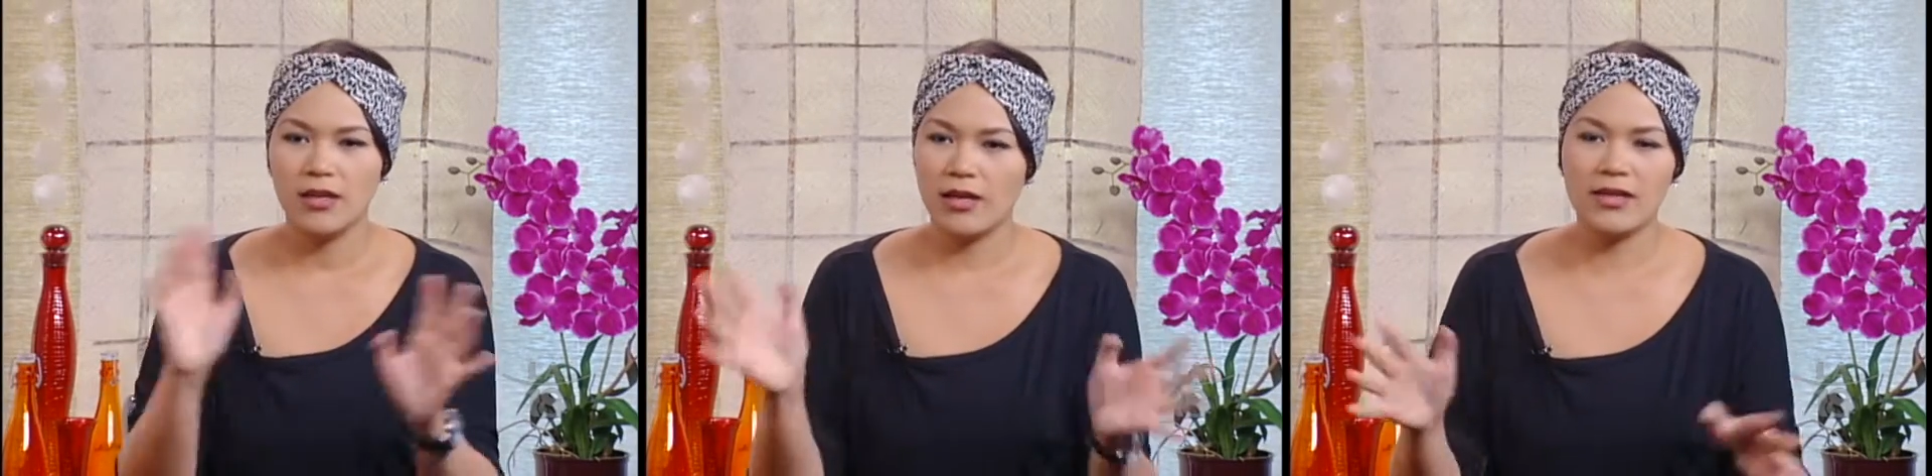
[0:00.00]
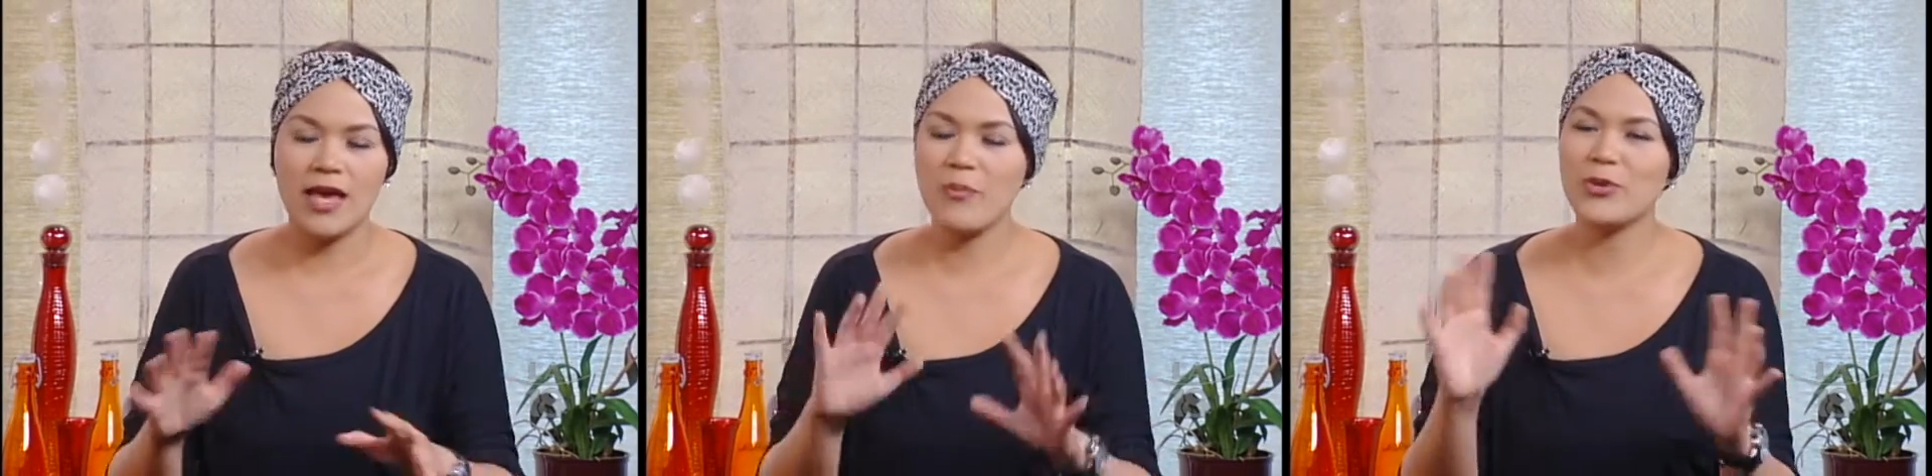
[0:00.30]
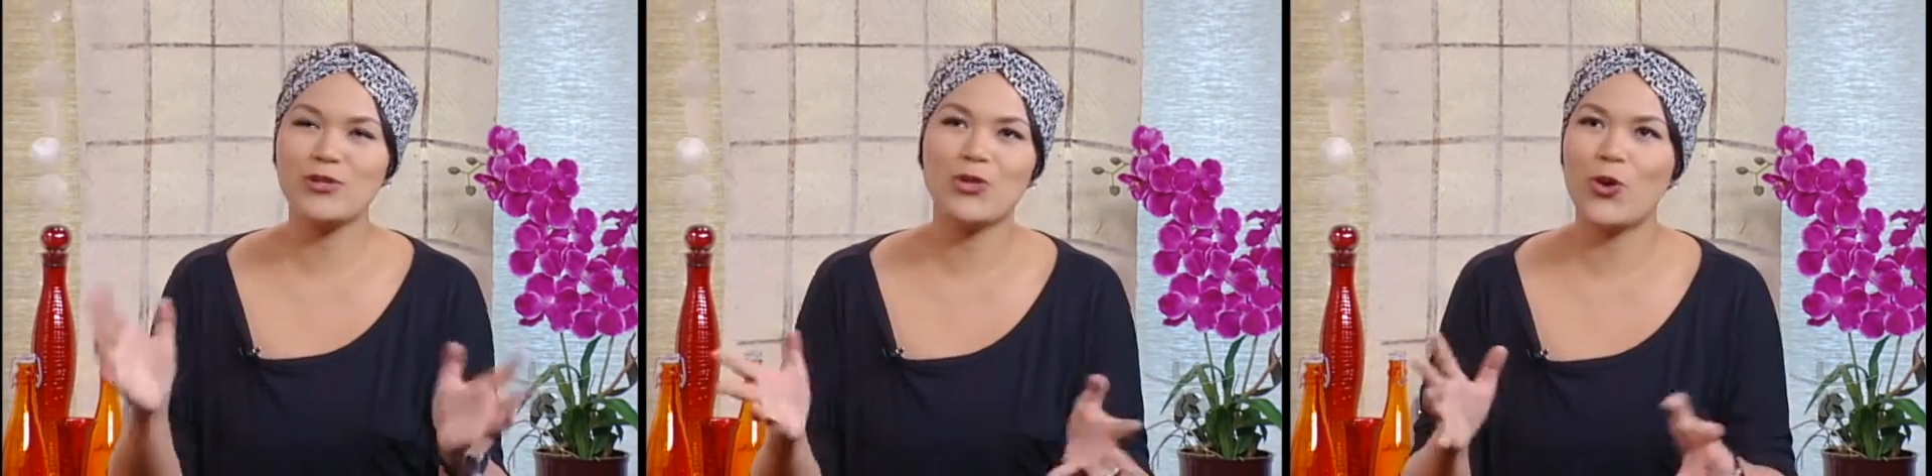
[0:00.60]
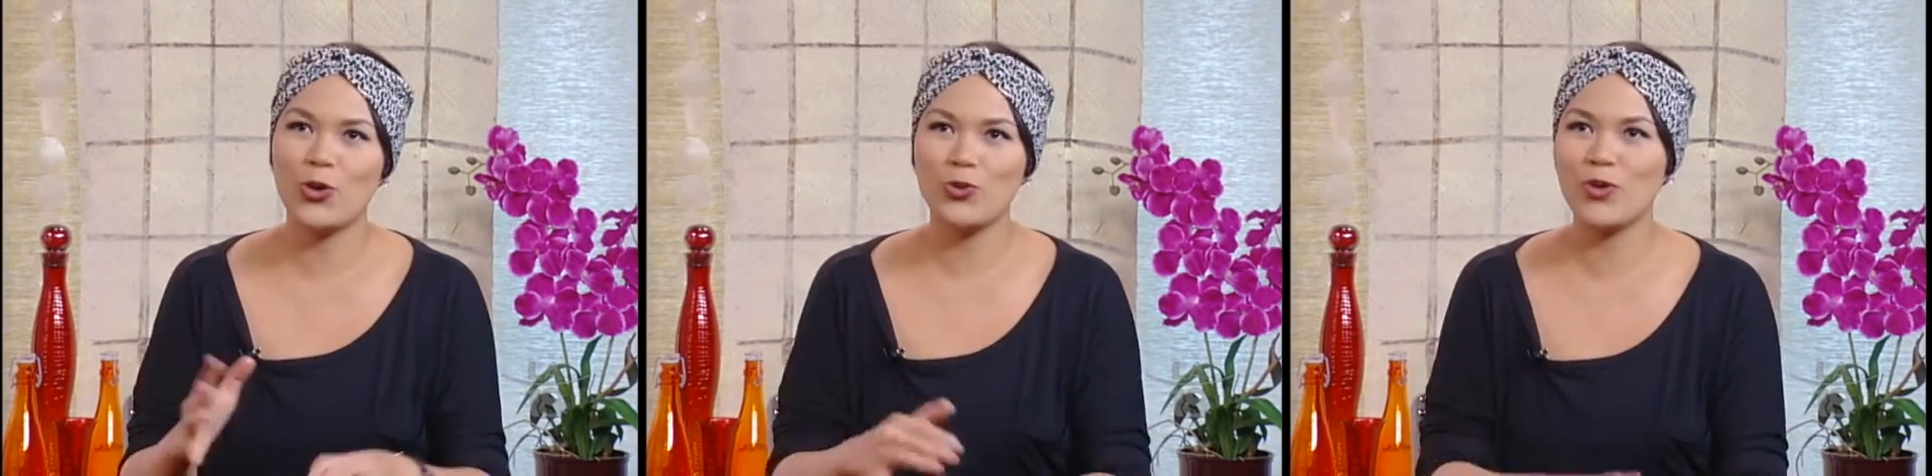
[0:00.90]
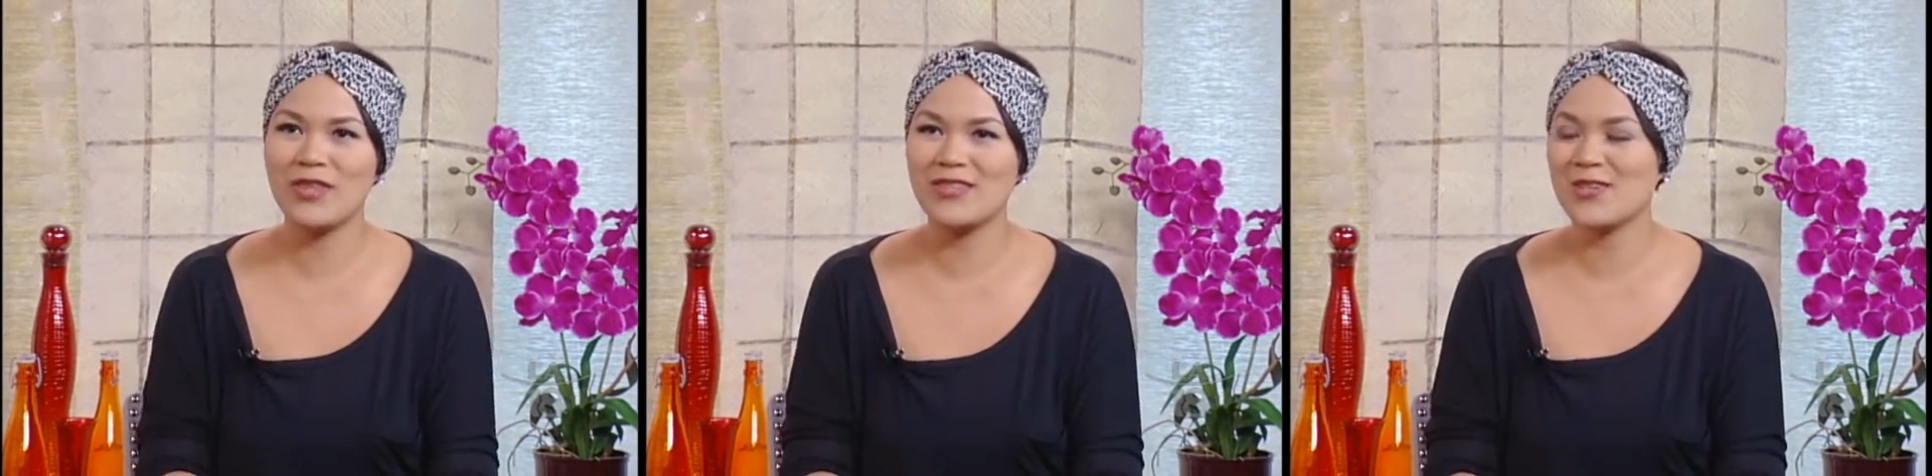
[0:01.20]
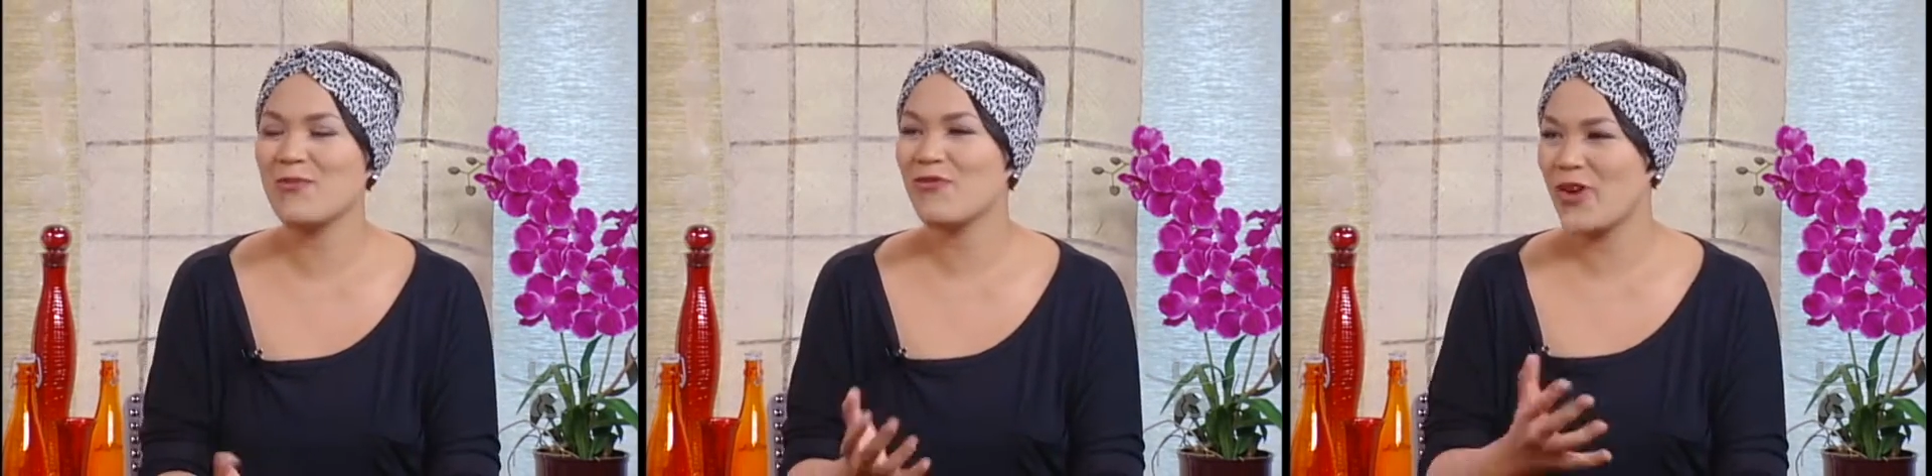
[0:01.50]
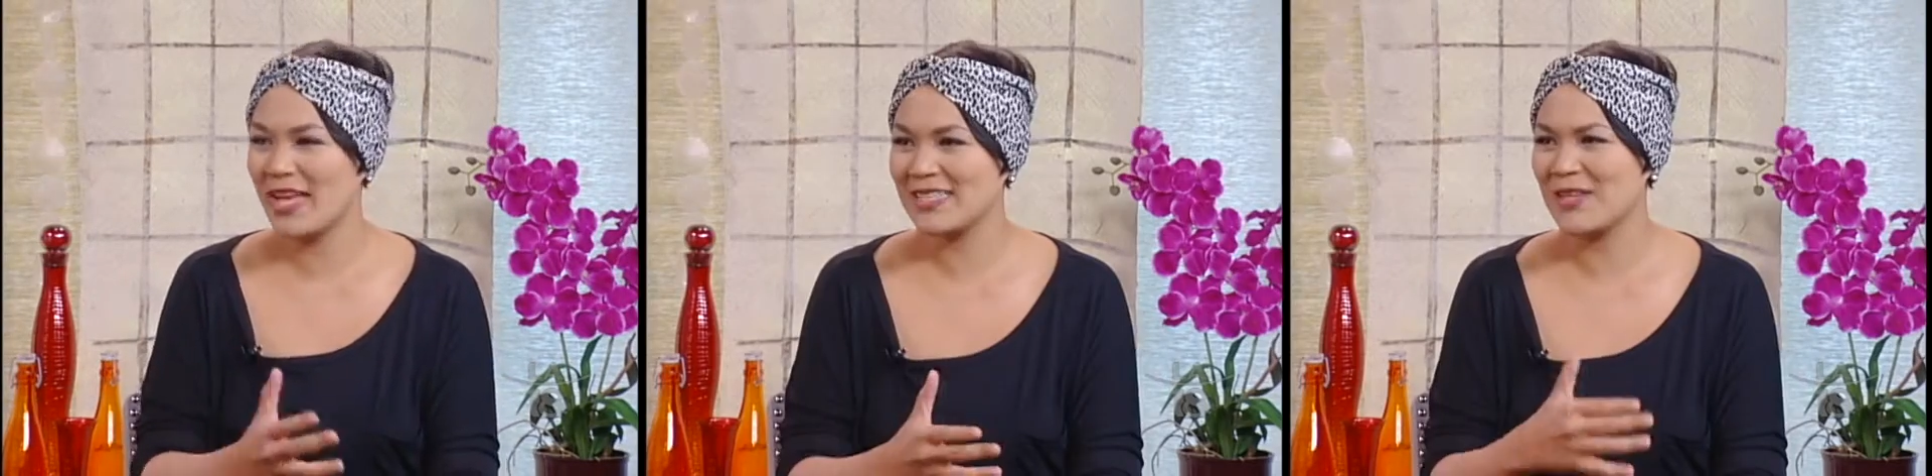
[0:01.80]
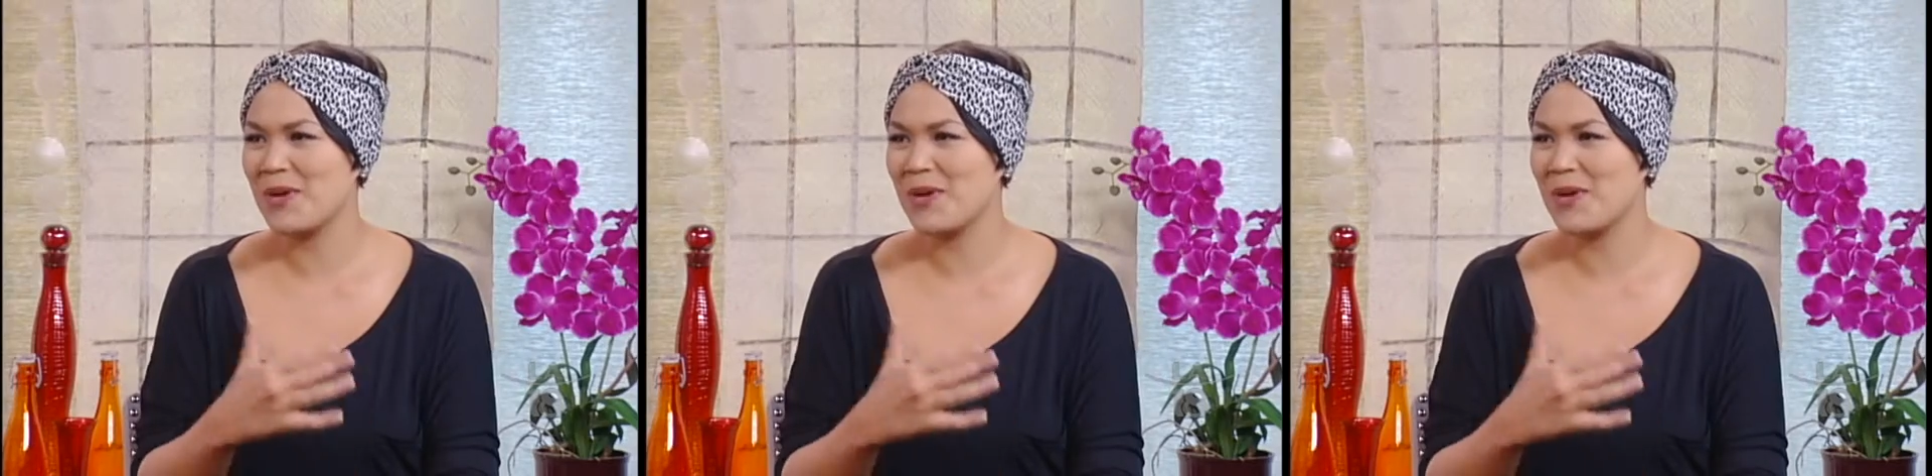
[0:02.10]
an episode with some friends and